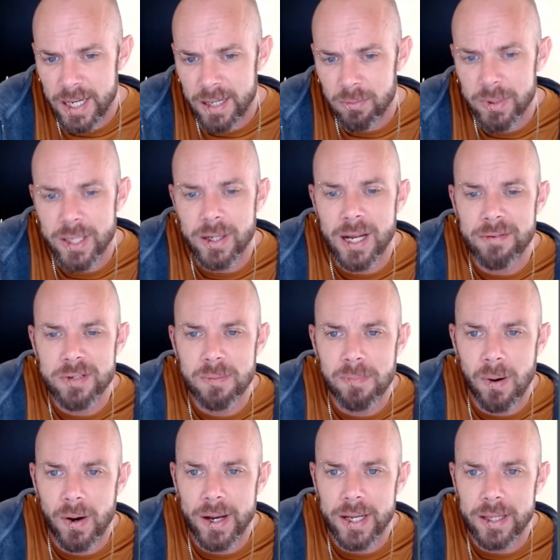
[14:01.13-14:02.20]
We don't have to
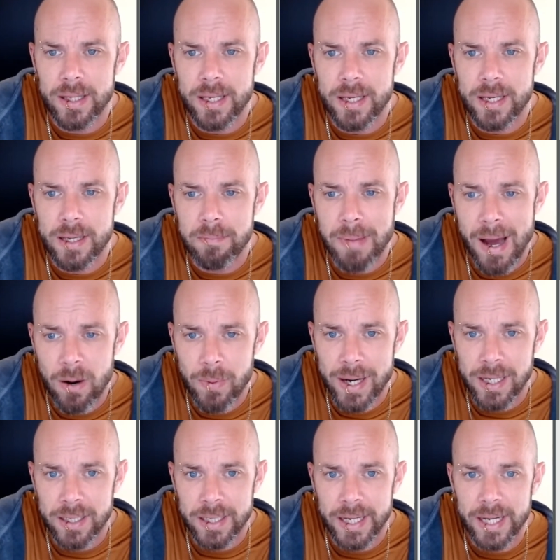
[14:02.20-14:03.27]
buy the Battle
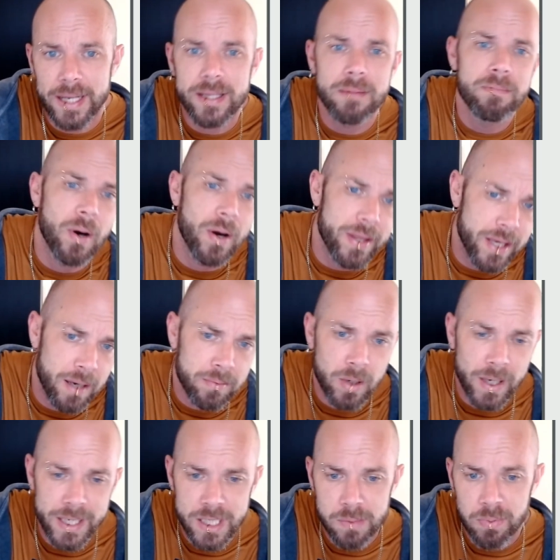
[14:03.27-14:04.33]
Wagon kit and then buy the
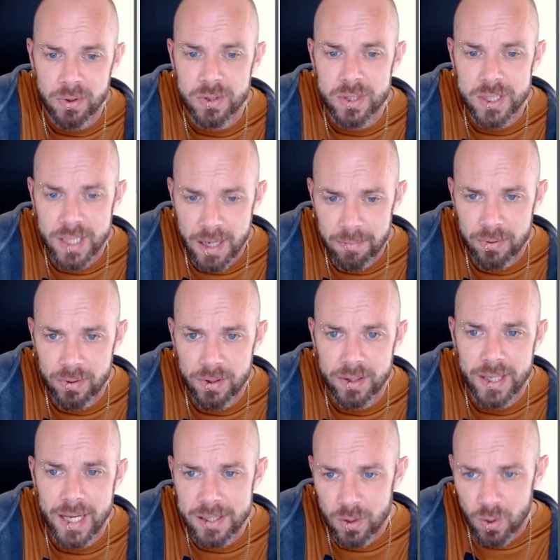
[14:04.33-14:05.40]
upgrade sprues separate.
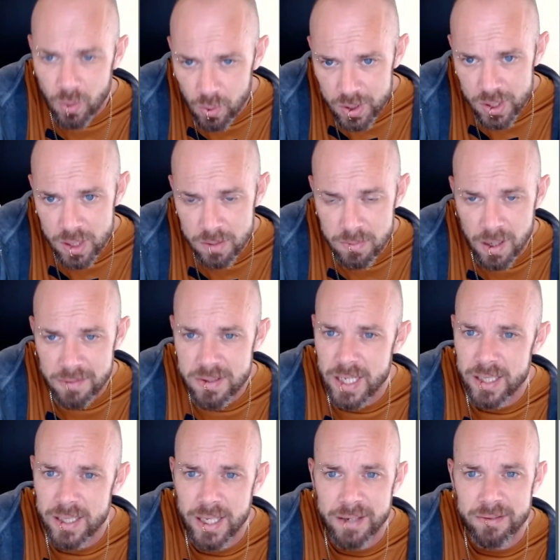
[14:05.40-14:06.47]
That's awesome. I've
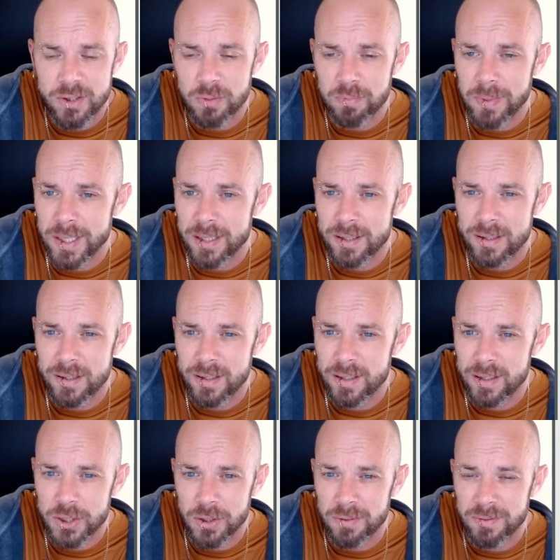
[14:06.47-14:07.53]
said they should
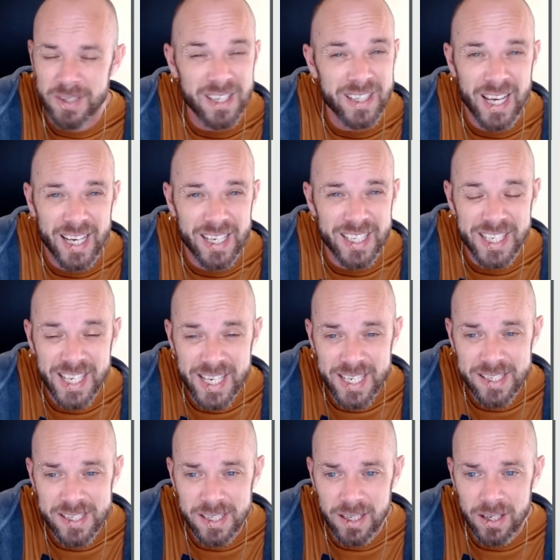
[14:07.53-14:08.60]
have done that
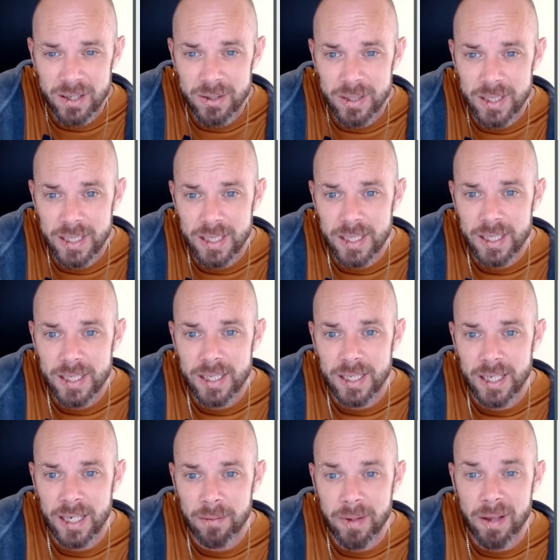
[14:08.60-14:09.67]
years ago.
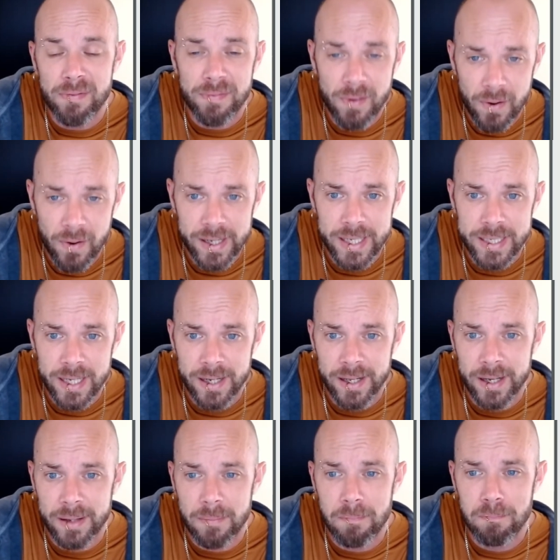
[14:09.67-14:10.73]
They've finally done
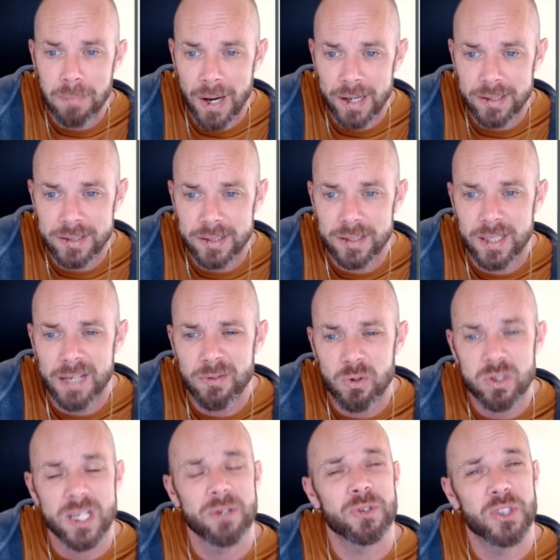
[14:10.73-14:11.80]
it, but they've
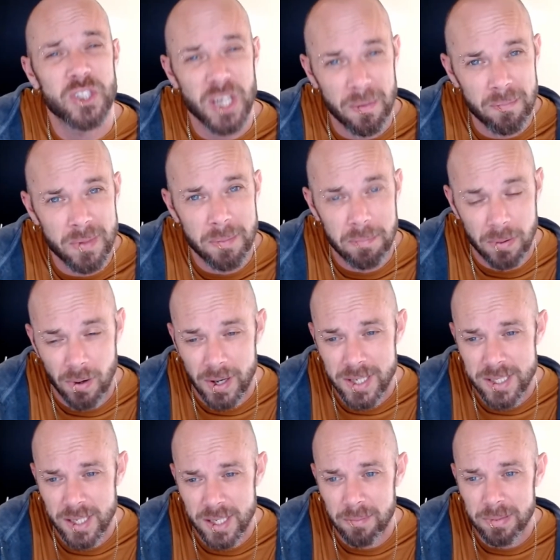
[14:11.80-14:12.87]
also jumped the
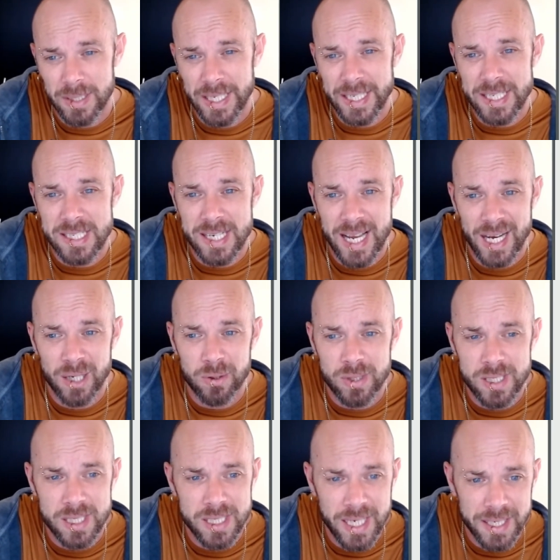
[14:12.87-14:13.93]
price up. It is now
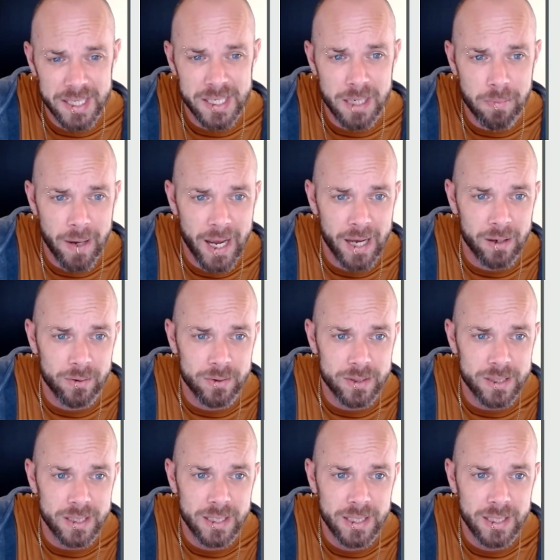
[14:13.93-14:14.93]
£60.